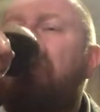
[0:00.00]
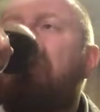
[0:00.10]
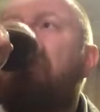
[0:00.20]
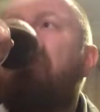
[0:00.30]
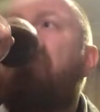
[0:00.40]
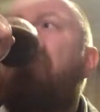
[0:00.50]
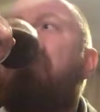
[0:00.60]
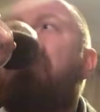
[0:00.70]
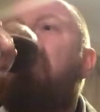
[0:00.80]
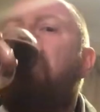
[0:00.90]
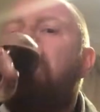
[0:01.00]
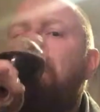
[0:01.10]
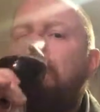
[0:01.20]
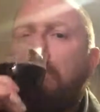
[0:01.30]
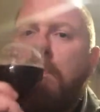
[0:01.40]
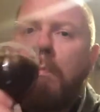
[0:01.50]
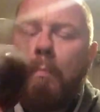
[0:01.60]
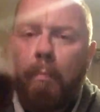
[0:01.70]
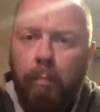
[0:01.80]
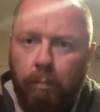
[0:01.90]

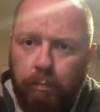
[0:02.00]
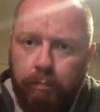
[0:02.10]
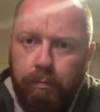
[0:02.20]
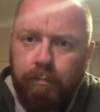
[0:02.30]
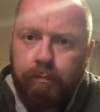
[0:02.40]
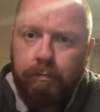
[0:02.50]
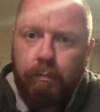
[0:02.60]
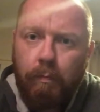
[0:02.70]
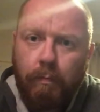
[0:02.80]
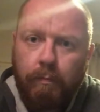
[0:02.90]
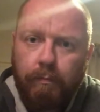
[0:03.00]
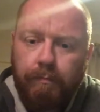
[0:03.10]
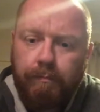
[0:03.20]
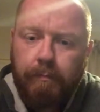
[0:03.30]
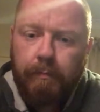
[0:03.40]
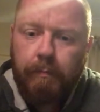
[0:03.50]
(no one is talking)